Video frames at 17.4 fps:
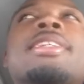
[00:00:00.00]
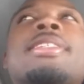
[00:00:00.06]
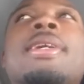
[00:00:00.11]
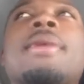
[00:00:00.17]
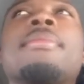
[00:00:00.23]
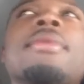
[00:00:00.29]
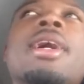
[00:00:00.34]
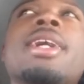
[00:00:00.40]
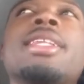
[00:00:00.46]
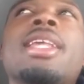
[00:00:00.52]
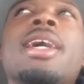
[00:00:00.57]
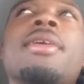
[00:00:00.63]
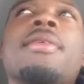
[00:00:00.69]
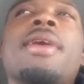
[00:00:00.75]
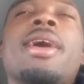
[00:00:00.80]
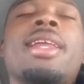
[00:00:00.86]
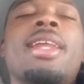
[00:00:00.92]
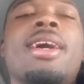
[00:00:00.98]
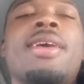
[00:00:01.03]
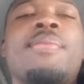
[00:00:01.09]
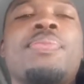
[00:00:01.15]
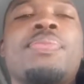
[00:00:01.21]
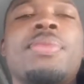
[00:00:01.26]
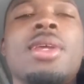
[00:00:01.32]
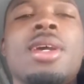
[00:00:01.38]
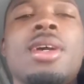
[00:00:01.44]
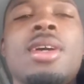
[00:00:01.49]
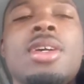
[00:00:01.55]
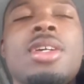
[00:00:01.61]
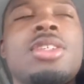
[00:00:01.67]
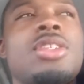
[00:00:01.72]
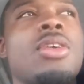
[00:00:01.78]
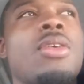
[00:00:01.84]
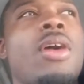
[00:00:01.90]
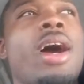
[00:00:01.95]
or something like that right now.
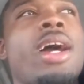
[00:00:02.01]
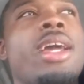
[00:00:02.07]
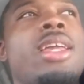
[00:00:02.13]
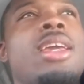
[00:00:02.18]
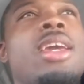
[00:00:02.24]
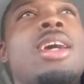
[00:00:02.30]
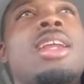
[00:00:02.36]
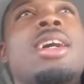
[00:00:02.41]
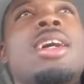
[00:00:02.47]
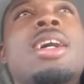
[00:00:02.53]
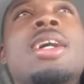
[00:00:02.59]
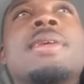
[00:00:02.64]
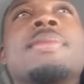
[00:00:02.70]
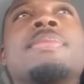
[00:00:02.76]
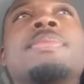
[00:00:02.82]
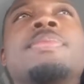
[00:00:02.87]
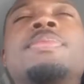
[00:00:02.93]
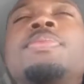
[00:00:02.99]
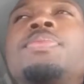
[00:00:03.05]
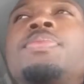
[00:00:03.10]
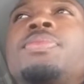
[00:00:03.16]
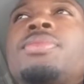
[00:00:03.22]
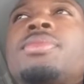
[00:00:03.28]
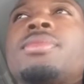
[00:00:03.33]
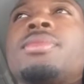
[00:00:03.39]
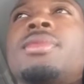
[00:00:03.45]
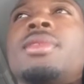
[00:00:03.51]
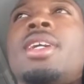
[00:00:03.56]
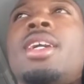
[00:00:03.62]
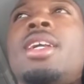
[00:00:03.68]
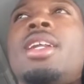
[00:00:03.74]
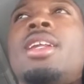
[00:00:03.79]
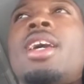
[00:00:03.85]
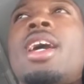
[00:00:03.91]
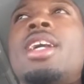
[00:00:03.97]
So I get up
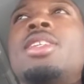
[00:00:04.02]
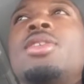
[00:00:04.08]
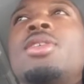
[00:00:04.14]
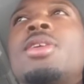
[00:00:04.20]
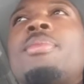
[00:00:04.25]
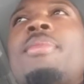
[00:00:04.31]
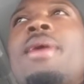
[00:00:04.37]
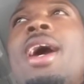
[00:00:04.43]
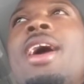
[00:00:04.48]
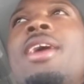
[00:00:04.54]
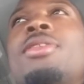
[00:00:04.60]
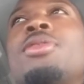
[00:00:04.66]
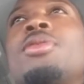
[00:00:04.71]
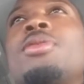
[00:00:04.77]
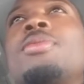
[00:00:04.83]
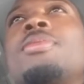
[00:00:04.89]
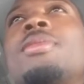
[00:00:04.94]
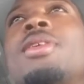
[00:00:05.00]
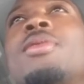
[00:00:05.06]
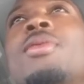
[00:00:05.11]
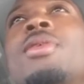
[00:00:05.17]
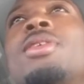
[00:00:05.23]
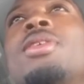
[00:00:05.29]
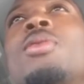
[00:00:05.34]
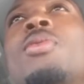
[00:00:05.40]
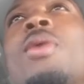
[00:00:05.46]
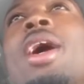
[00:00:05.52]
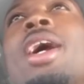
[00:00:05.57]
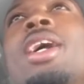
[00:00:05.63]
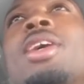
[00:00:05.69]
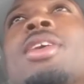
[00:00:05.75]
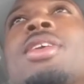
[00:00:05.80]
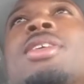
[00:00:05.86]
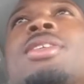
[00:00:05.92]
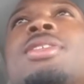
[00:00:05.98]
and head to the bathroom, and one of the white
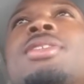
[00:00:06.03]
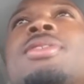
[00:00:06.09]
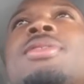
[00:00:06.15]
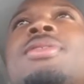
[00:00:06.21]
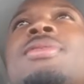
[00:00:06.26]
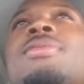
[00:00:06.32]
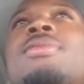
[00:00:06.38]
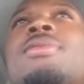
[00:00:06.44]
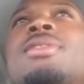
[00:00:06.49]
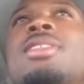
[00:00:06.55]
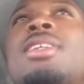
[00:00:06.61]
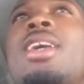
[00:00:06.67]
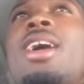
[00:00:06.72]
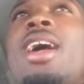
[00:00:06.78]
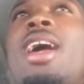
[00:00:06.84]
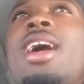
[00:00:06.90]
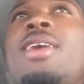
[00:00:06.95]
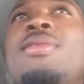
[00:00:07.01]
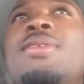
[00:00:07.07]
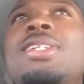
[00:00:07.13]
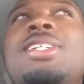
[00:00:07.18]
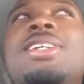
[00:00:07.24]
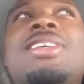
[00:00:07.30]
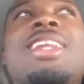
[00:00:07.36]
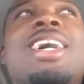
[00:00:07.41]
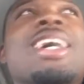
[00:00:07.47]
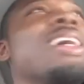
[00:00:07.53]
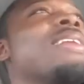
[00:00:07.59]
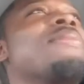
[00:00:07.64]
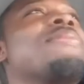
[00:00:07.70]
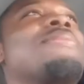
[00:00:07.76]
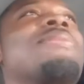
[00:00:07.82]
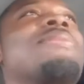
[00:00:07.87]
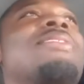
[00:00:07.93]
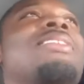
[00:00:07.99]
girls was like, hey, what's your name?